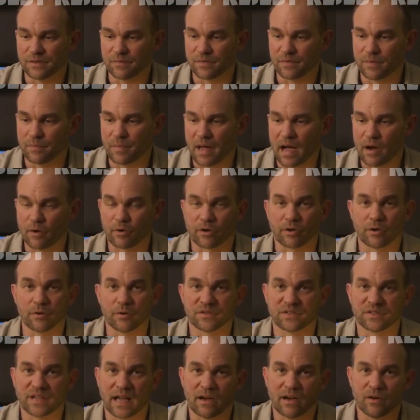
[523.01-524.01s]
If the power
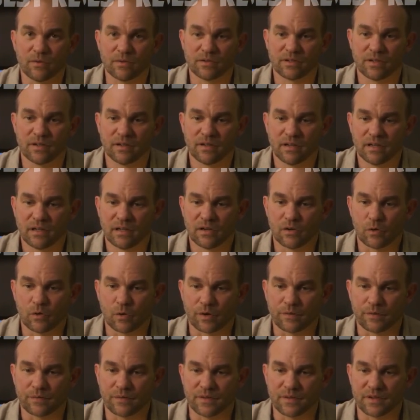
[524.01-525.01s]
goes out,
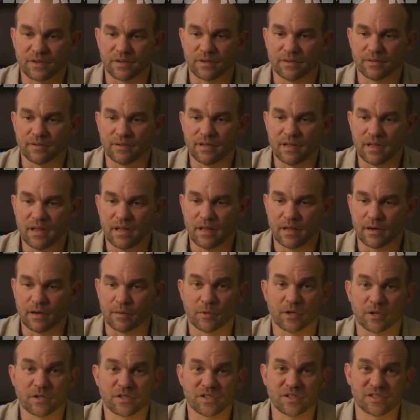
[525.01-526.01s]
or if a, an
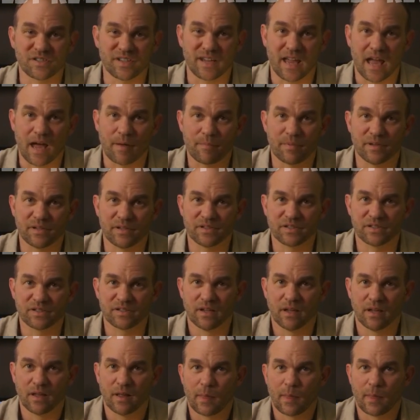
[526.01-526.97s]
emergency happens,